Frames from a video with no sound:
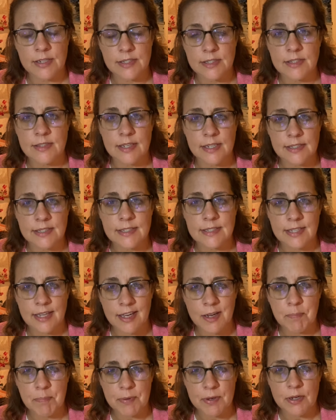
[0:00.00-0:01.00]
that they
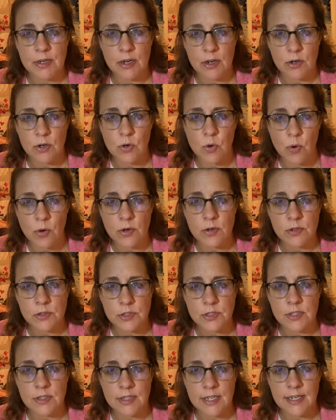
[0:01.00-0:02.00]
skip or
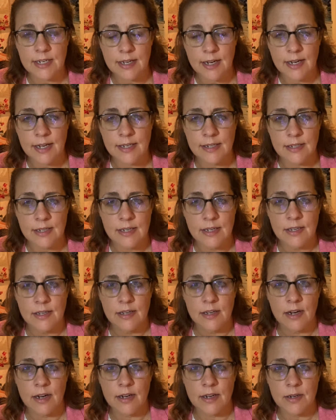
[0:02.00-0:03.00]
corners that they cut,
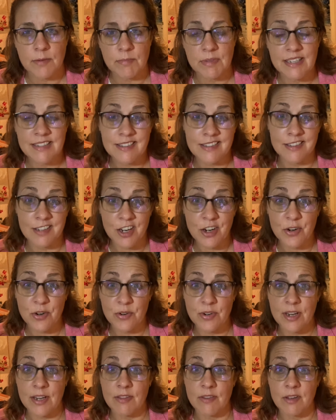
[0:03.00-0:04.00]
it's
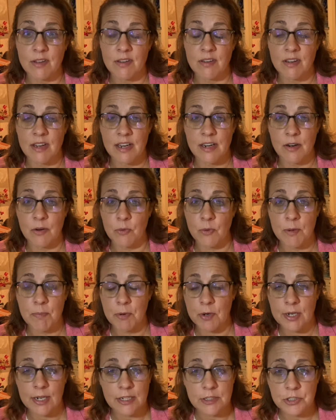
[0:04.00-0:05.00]
known, and a
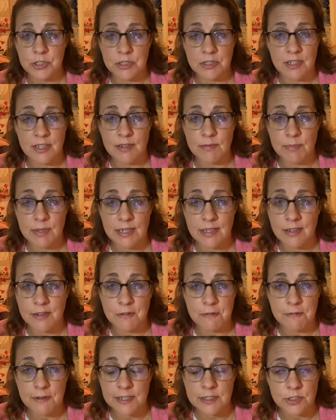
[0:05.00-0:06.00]
repercussion can be an
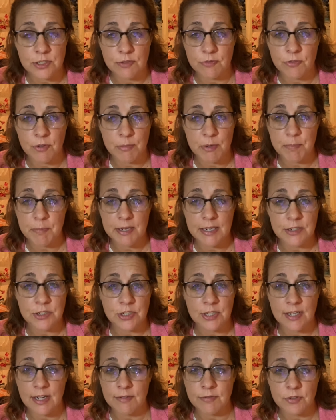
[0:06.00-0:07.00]
infection from a
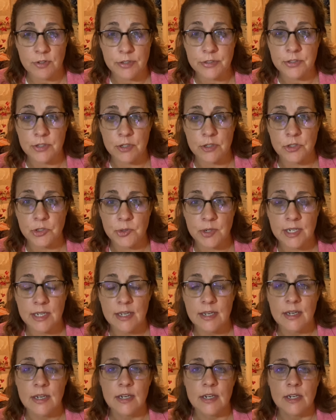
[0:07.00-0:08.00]
patient after a surgery.
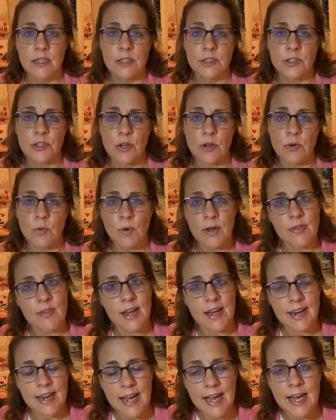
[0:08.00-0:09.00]
So when
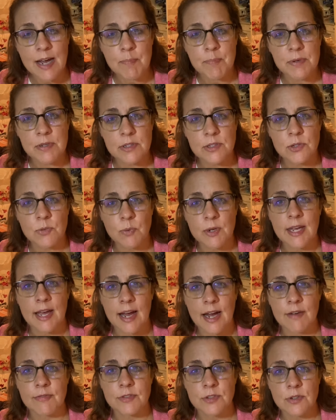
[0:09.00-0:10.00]
that happens, we
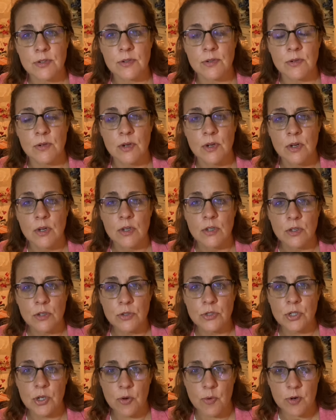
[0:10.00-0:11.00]
have to
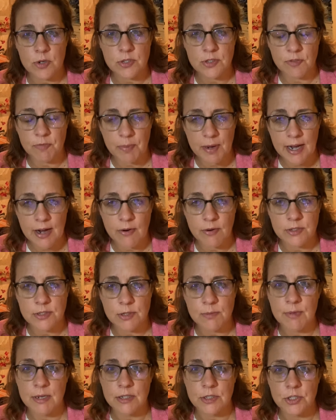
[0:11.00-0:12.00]
use coercive power
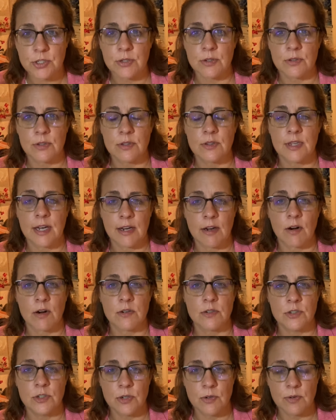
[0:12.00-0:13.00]
to make sure that they
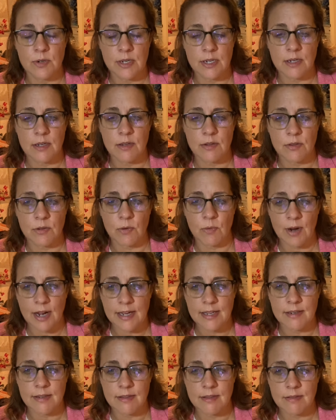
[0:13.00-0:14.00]
are doing the right